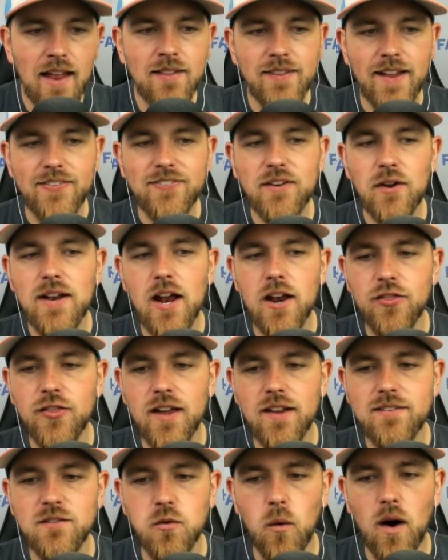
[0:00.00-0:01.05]
Let's go now to
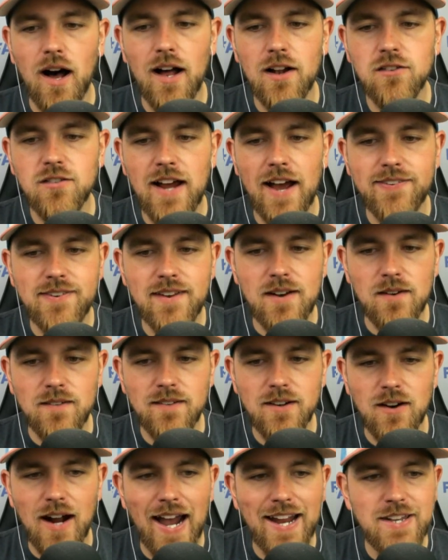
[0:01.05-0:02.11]
things to watch. I said
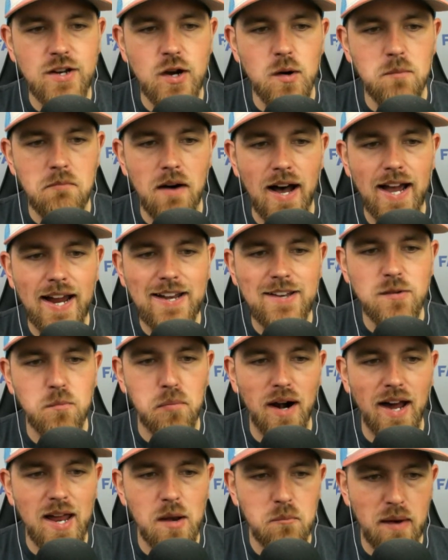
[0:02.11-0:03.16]
earlier, I don't mind
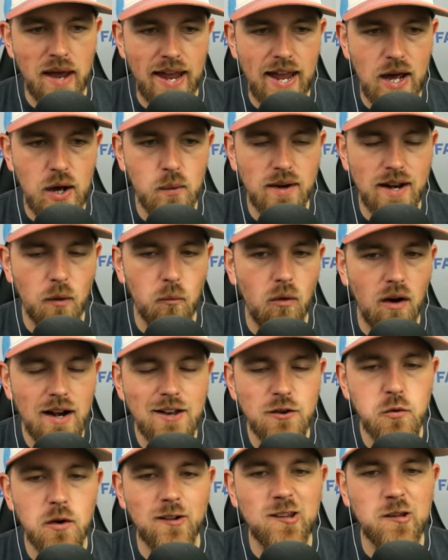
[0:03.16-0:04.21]
Brayan Bello, and I wanted
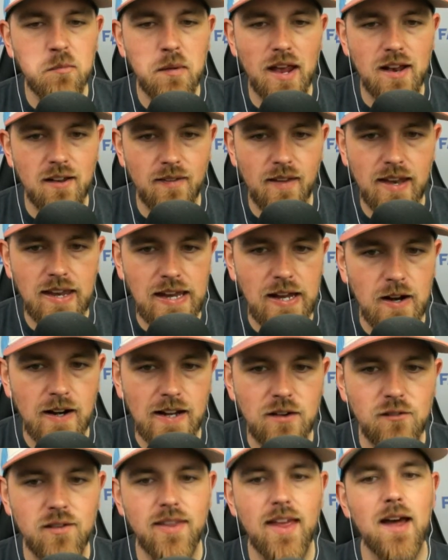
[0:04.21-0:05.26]
to expand on that here,
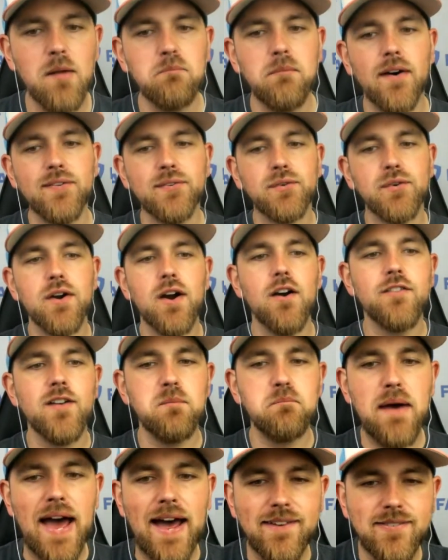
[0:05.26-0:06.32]
given that Musgrove and
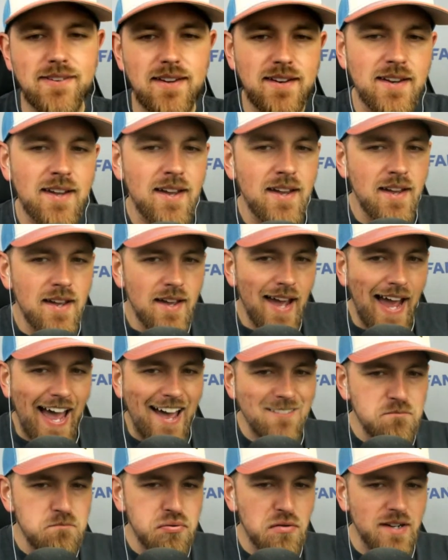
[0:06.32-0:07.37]
Bassitt
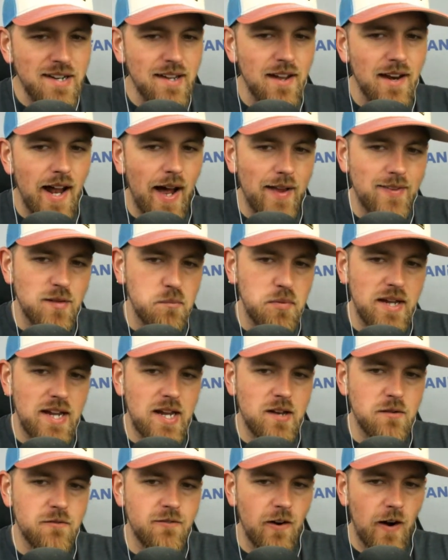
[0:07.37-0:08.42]
have pretty good odds of
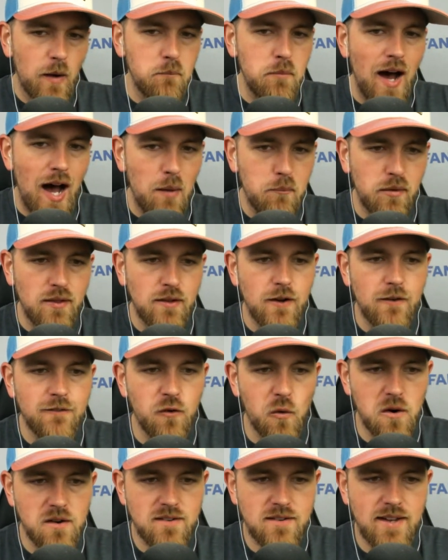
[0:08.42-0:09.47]
being very popular
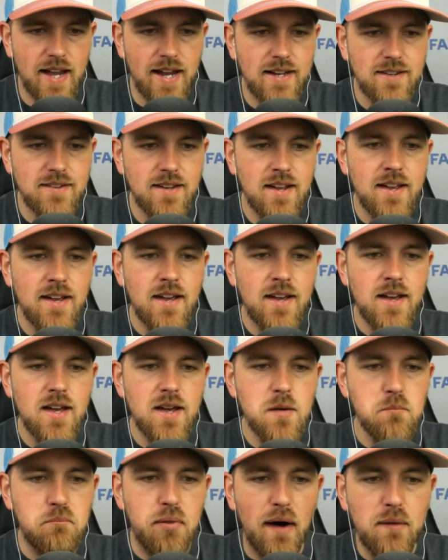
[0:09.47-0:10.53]
for tonight.
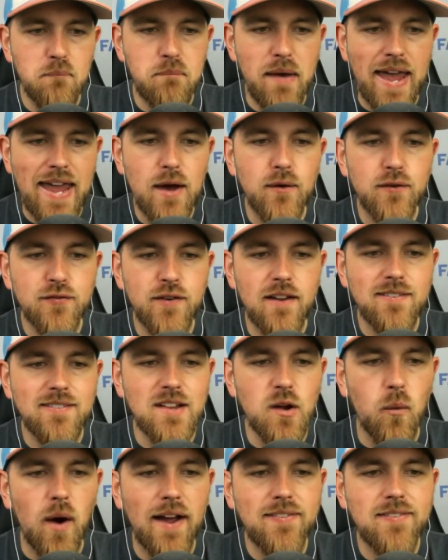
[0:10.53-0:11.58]
But Bello is facing
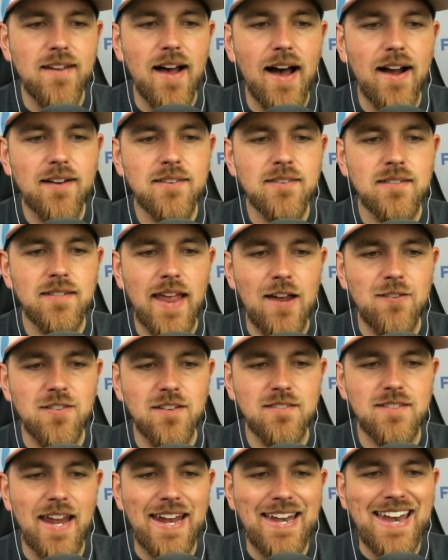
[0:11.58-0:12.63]
the White Sox. They had
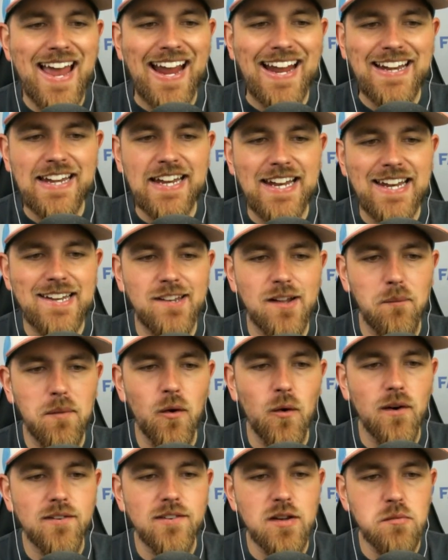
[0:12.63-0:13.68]
just a ninety W
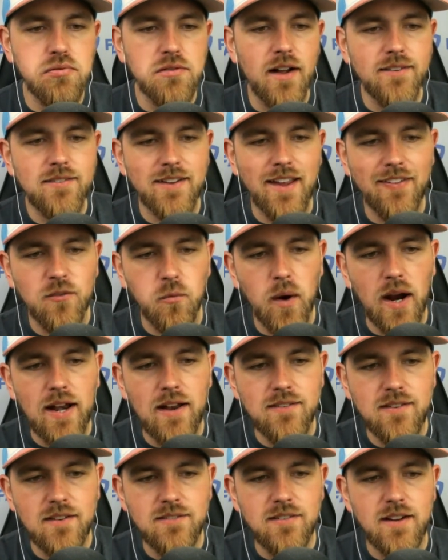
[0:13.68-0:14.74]
R C plus against
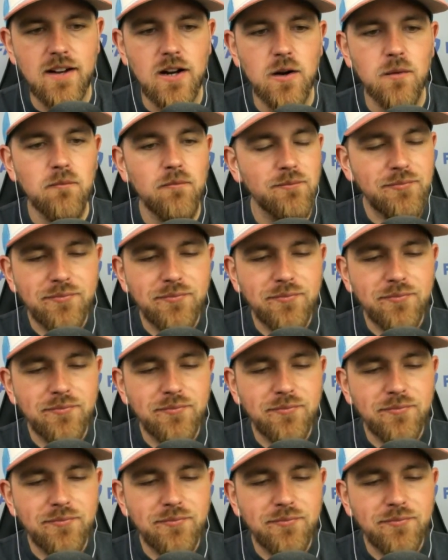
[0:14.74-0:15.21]
righties this year.